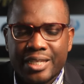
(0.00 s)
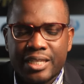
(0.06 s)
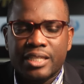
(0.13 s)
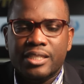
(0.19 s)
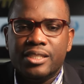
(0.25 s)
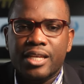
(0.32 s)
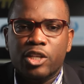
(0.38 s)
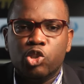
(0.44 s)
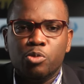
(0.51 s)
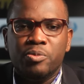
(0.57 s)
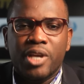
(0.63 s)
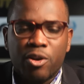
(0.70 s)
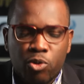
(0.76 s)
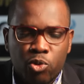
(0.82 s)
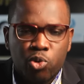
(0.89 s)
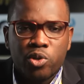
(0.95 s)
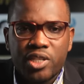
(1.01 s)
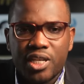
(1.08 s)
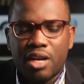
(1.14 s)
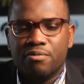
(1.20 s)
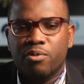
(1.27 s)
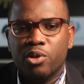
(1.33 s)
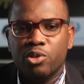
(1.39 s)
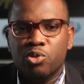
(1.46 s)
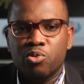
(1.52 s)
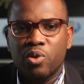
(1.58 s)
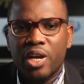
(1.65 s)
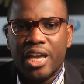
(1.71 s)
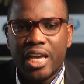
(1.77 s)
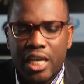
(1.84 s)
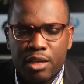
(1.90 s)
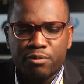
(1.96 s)
This year should be a good year for you
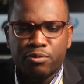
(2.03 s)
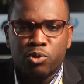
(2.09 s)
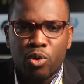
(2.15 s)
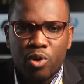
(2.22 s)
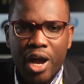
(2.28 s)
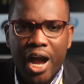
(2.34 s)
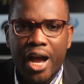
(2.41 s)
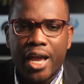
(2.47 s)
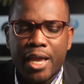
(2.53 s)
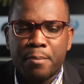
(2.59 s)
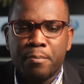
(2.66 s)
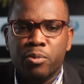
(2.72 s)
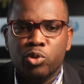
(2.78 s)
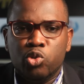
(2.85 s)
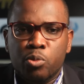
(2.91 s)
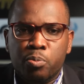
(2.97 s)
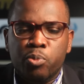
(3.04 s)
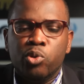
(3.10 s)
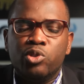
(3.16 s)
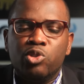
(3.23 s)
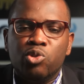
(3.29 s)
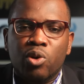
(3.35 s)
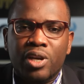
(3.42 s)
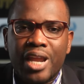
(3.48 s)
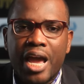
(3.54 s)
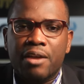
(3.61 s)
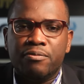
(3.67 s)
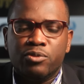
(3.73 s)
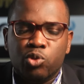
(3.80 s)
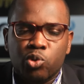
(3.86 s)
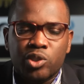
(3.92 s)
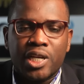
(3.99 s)
if you are able to put your
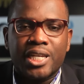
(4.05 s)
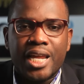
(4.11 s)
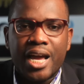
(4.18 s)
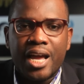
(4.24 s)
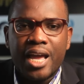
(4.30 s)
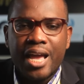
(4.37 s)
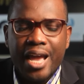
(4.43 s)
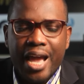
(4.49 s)
life together